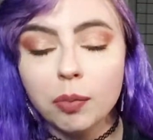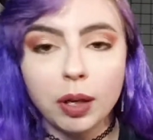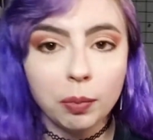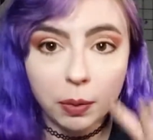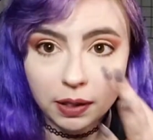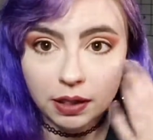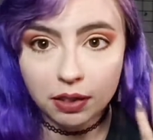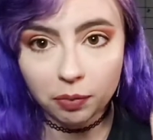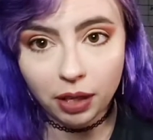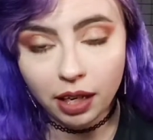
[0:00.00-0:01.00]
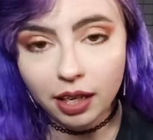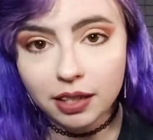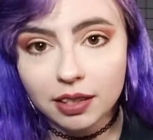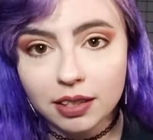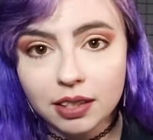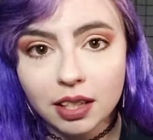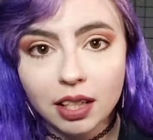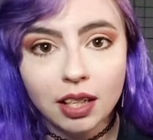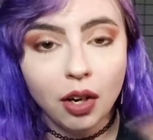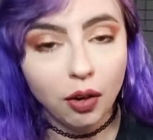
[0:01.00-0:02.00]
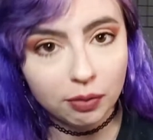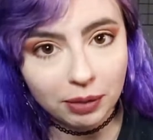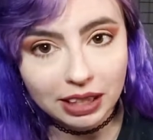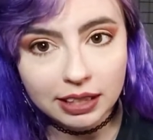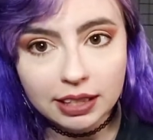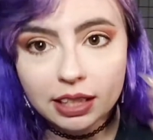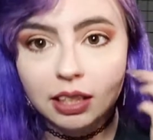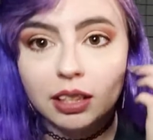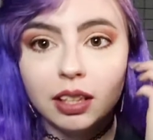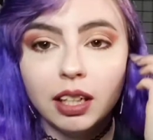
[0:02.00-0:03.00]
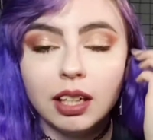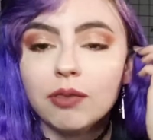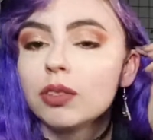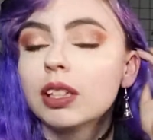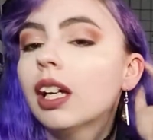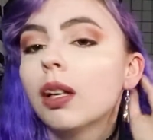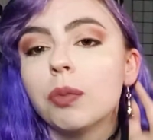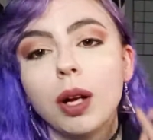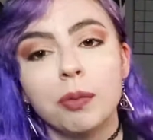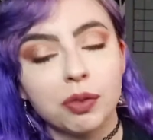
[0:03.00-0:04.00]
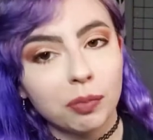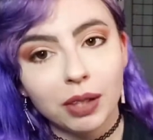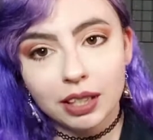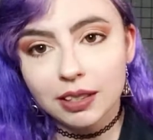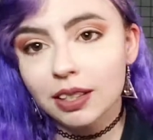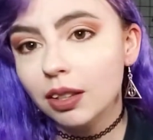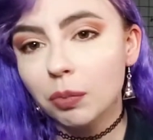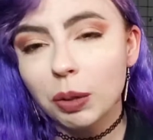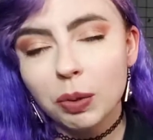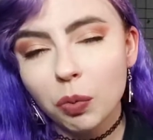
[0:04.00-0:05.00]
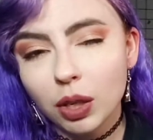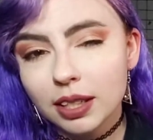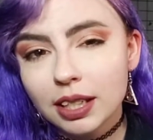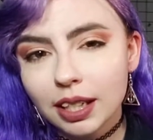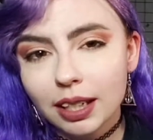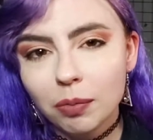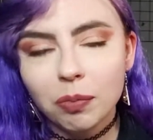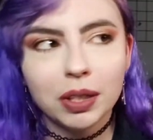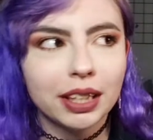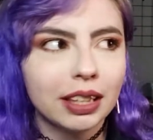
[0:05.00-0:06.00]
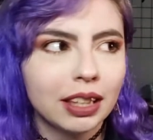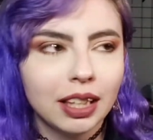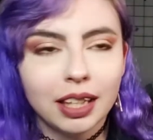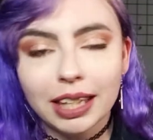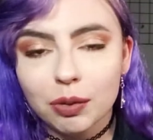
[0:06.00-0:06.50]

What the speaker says: I put it under my eyes over my concealer, and I've only had problems with my concealer maybe one time, but that was